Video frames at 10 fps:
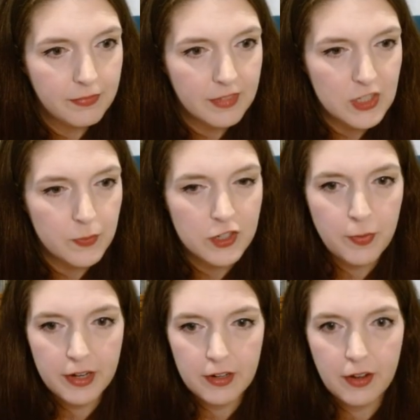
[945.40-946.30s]
It's much
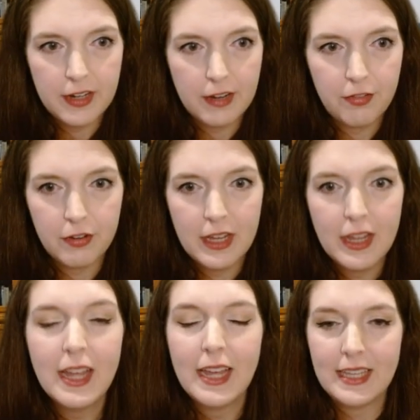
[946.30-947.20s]
better on f3.
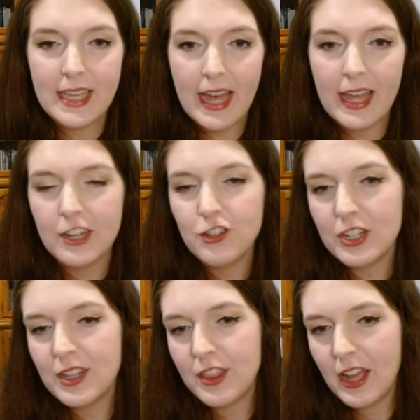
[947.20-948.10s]
Yeah,
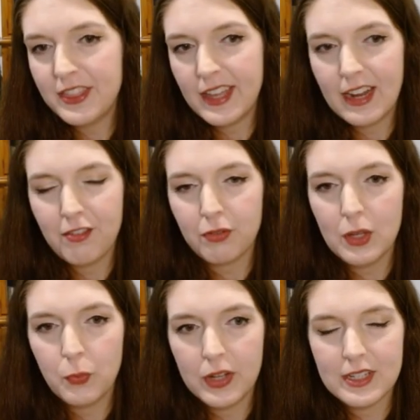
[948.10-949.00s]
Engine thought that
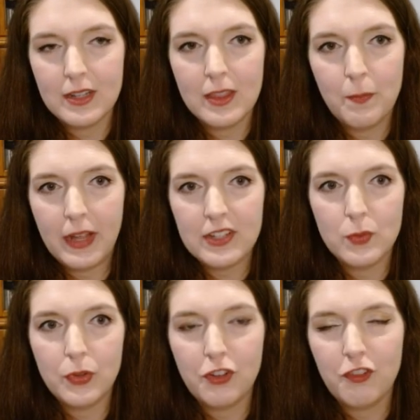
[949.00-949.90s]
f3 wasn't the best
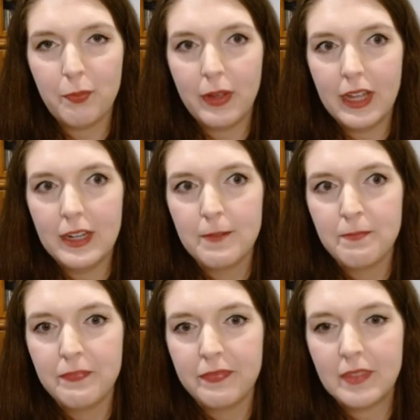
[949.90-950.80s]
move, but
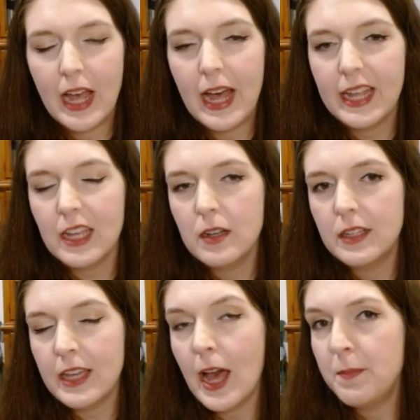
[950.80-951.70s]
I had
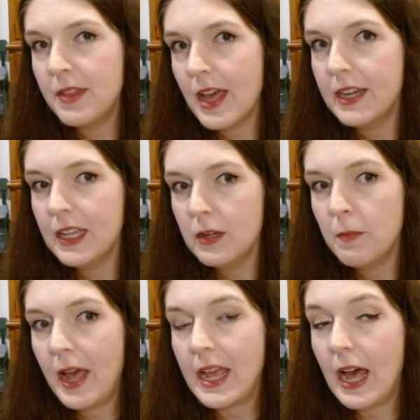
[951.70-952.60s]
kept that in
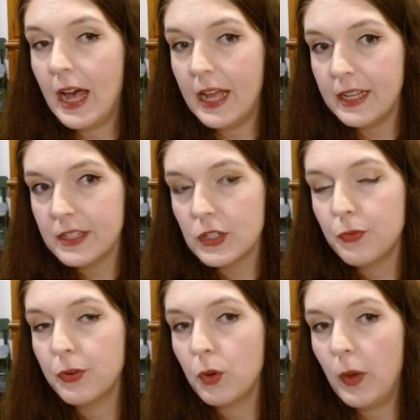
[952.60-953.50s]
my eyes
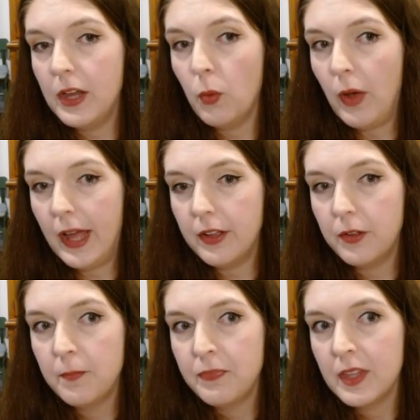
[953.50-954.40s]
for quite a
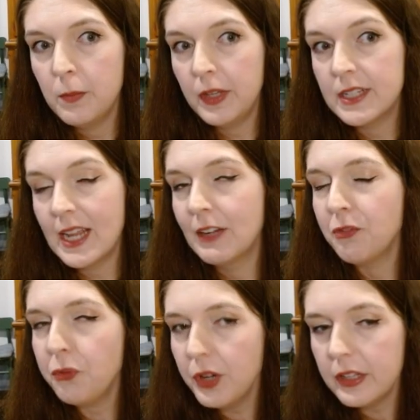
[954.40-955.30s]
while because I
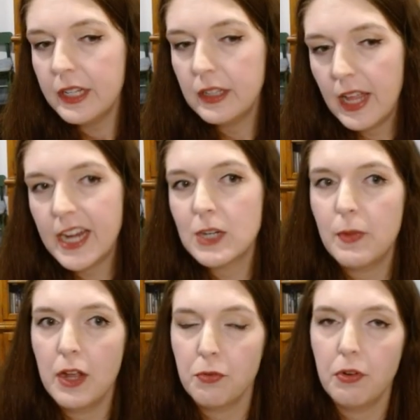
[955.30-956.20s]
really liked
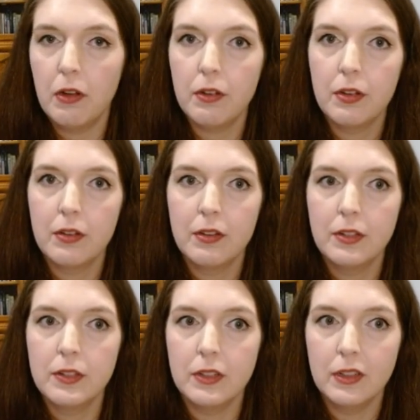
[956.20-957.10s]
my rook
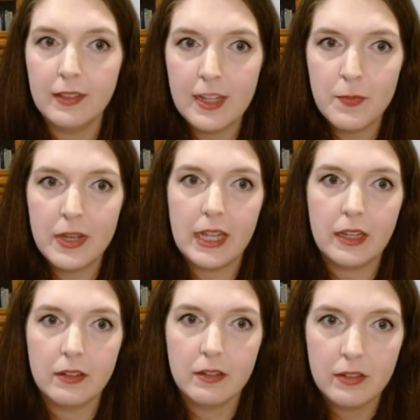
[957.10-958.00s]

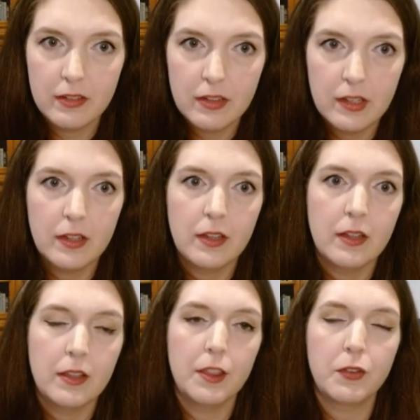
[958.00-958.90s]
limiting
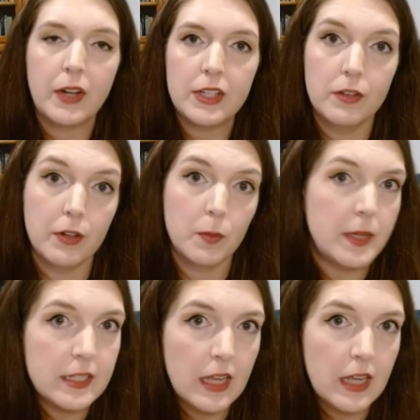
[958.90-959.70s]
the rest of her piece